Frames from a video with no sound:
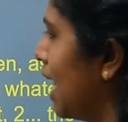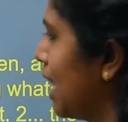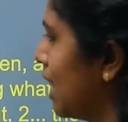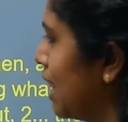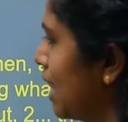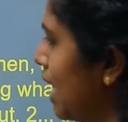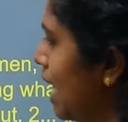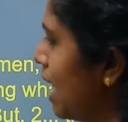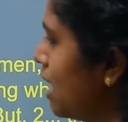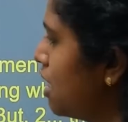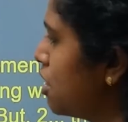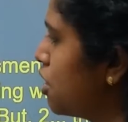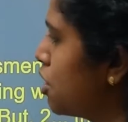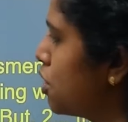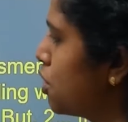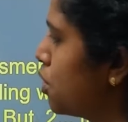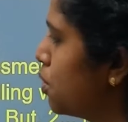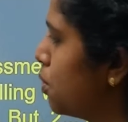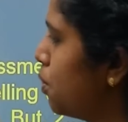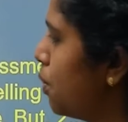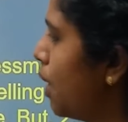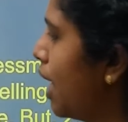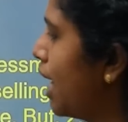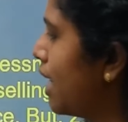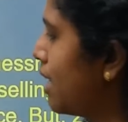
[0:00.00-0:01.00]
and that
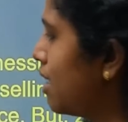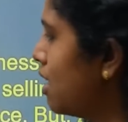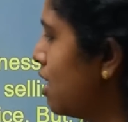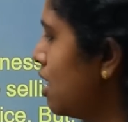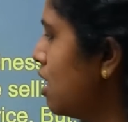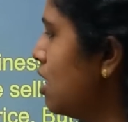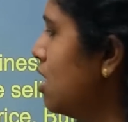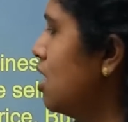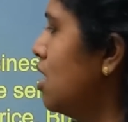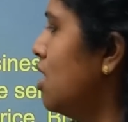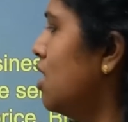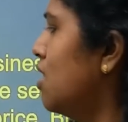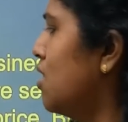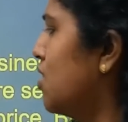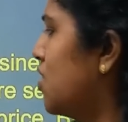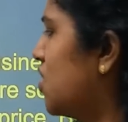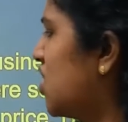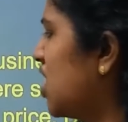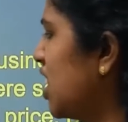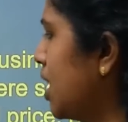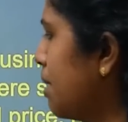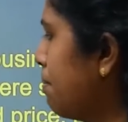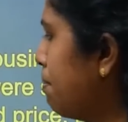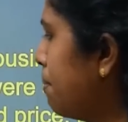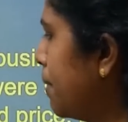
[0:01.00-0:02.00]
too at a
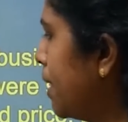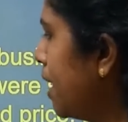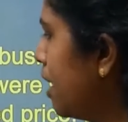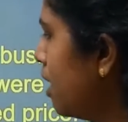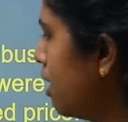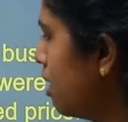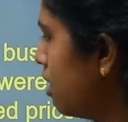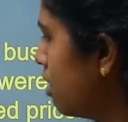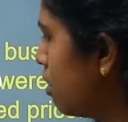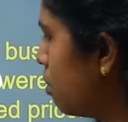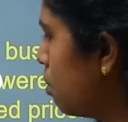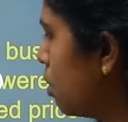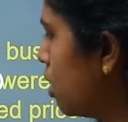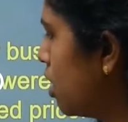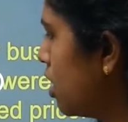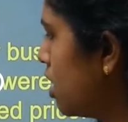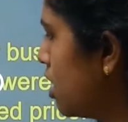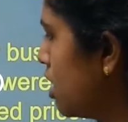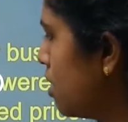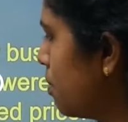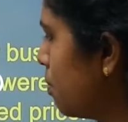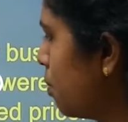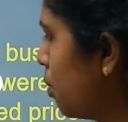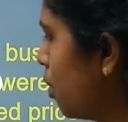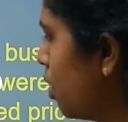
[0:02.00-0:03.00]
cheaper, what
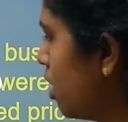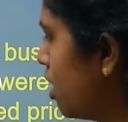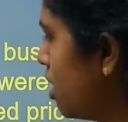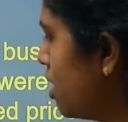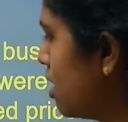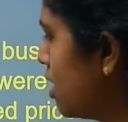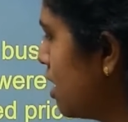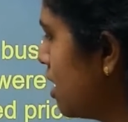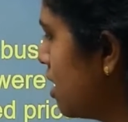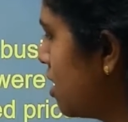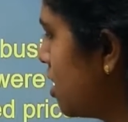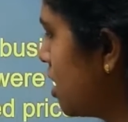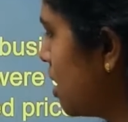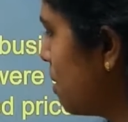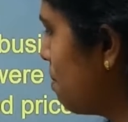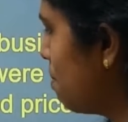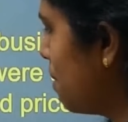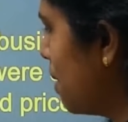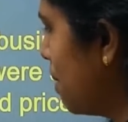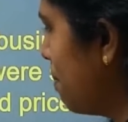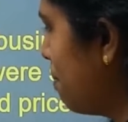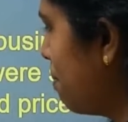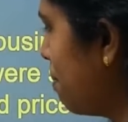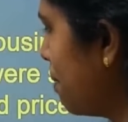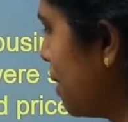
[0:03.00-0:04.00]
is it,
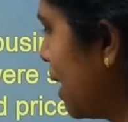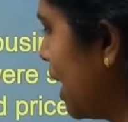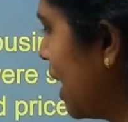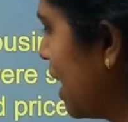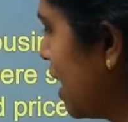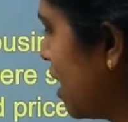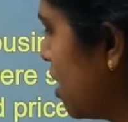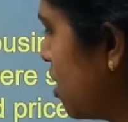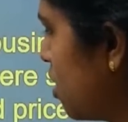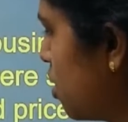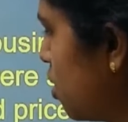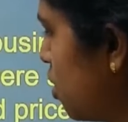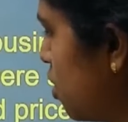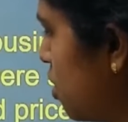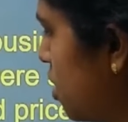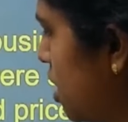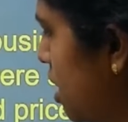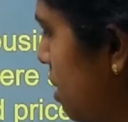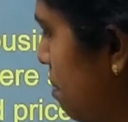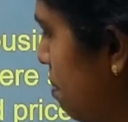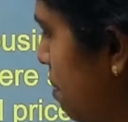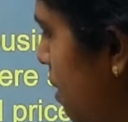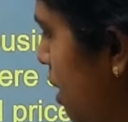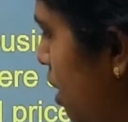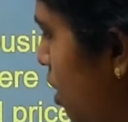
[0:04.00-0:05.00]
cheaper price or
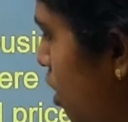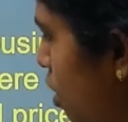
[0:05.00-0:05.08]
cheaper